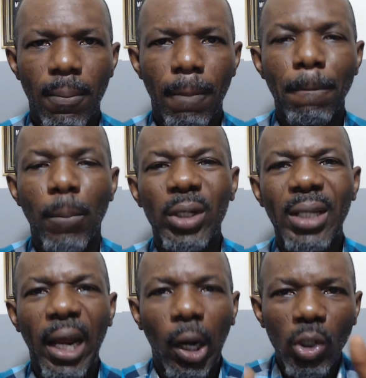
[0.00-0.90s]
But I
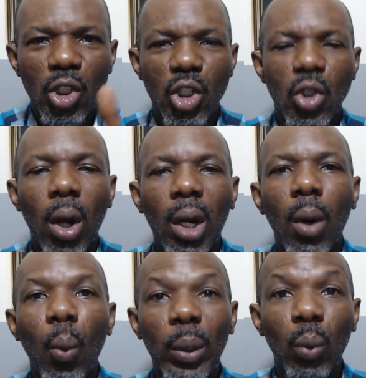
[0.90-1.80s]
got stuck
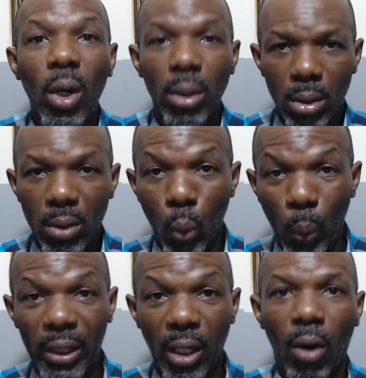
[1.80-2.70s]
with what? With
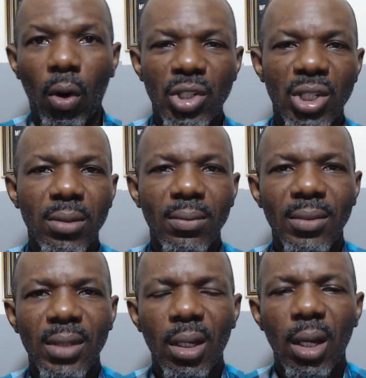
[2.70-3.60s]
the cost.
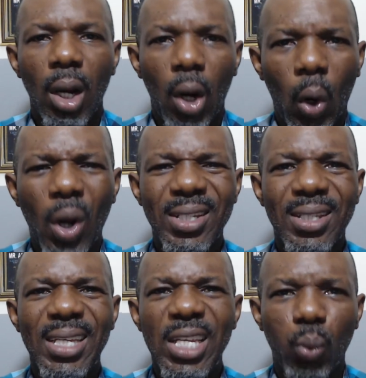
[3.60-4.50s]
Cost
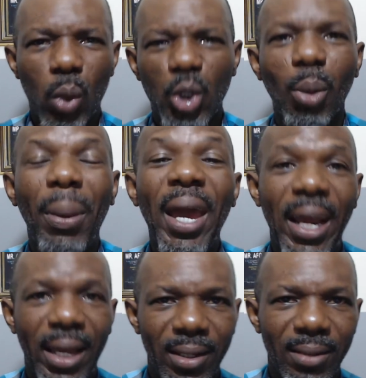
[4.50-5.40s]
is what you pay,
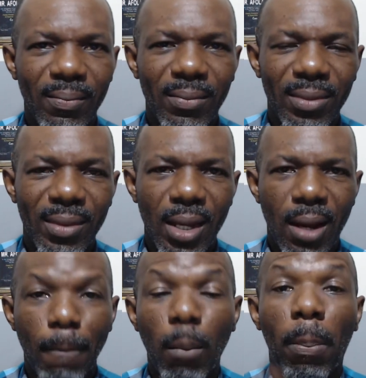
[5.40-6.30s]

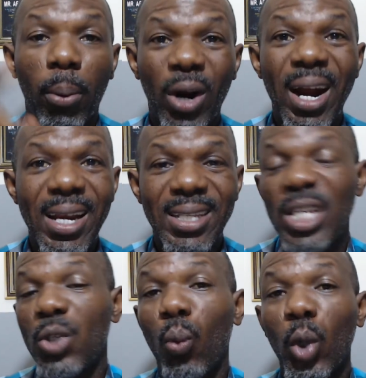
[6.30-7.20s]
but price
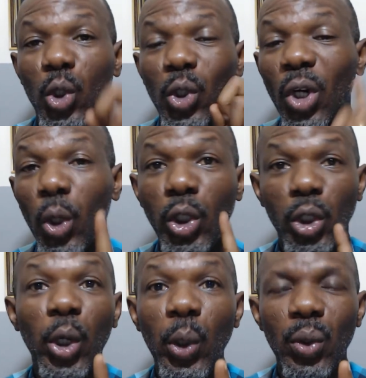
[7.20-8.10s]
is what you're going to
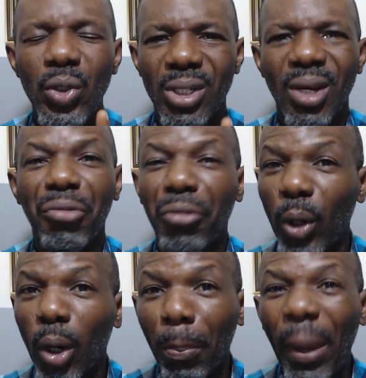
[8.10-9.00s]
lose for
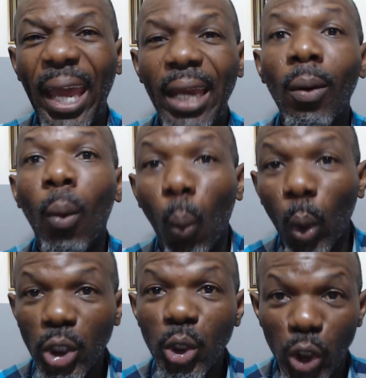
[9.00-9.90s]
not paying
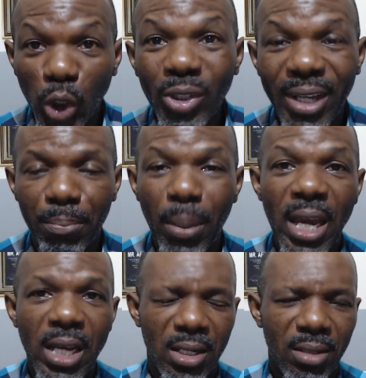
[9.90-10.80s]
what you should have paid.